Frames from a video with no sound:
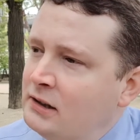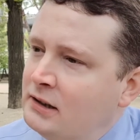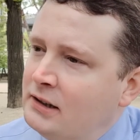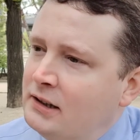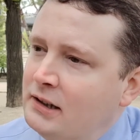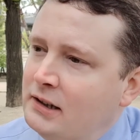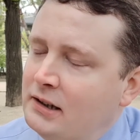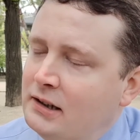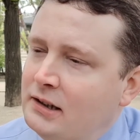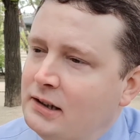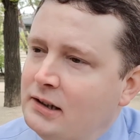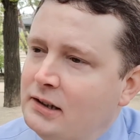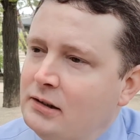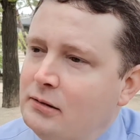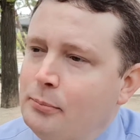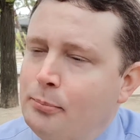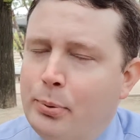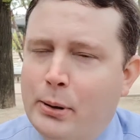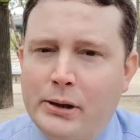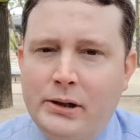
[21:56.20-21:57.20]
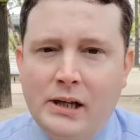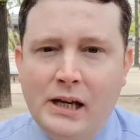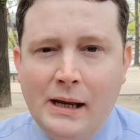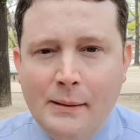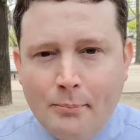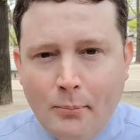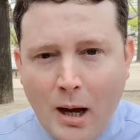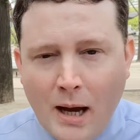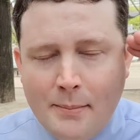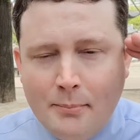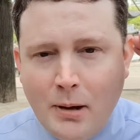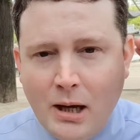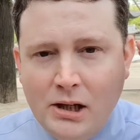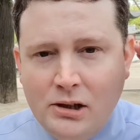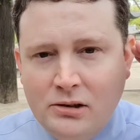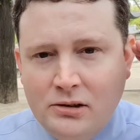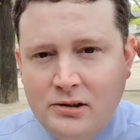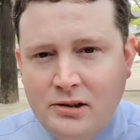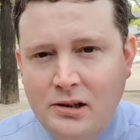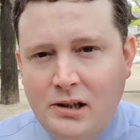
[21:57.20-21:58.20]
But in my
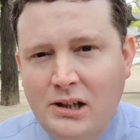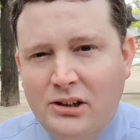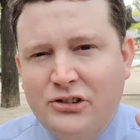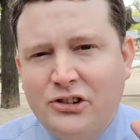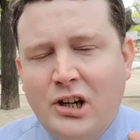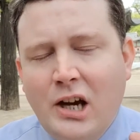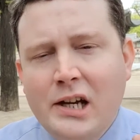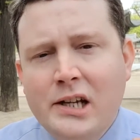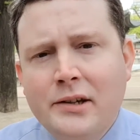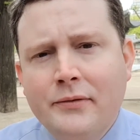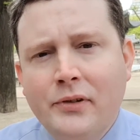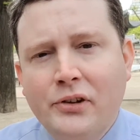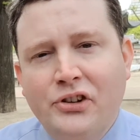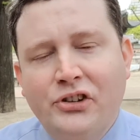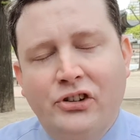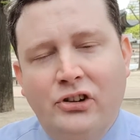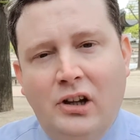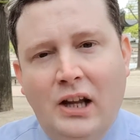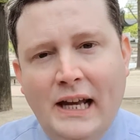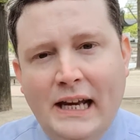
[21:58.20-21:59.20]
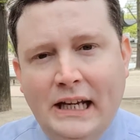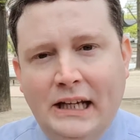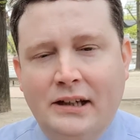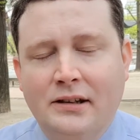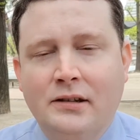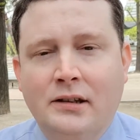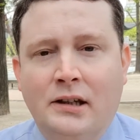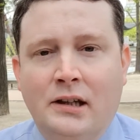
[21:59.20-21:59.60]
mind, it's kind of a slang.